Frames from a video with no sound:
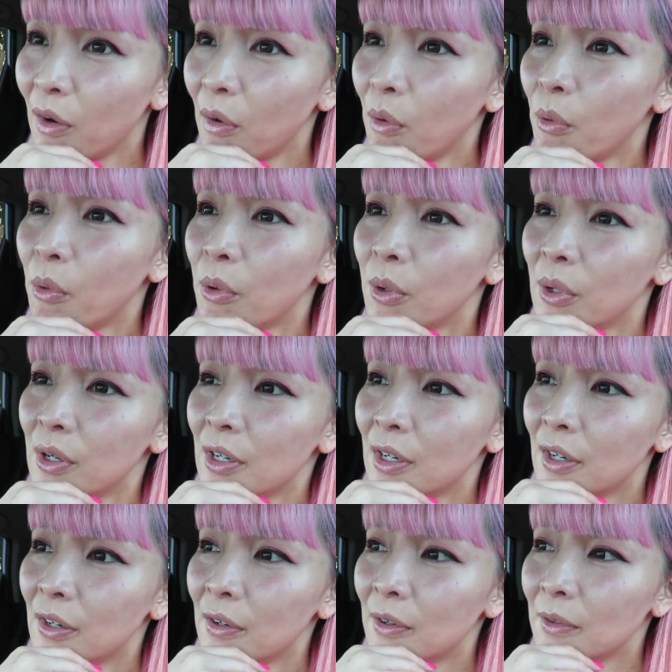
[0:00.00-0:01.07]

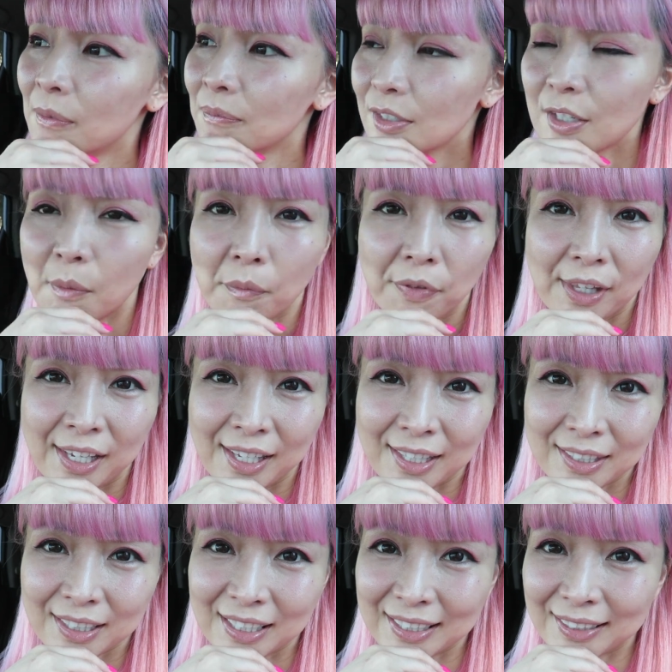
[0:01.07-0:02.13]
or
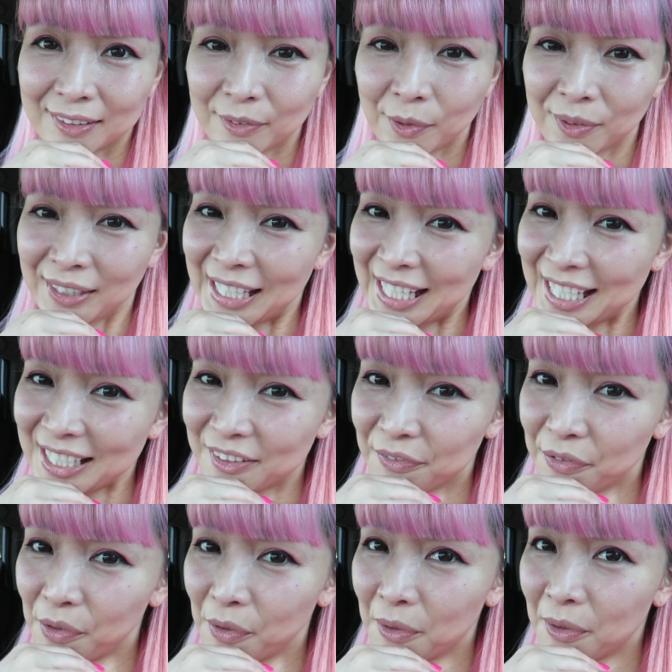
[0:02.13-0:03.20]
something that I can donate
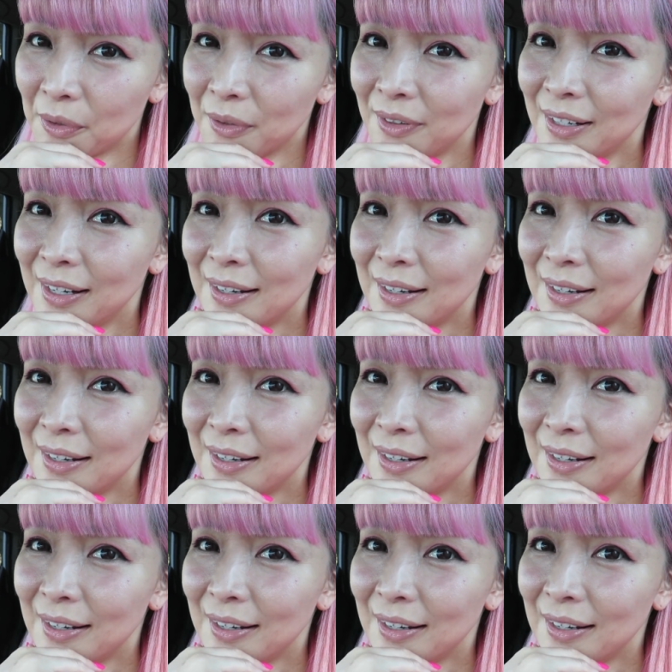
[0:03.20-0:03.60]
for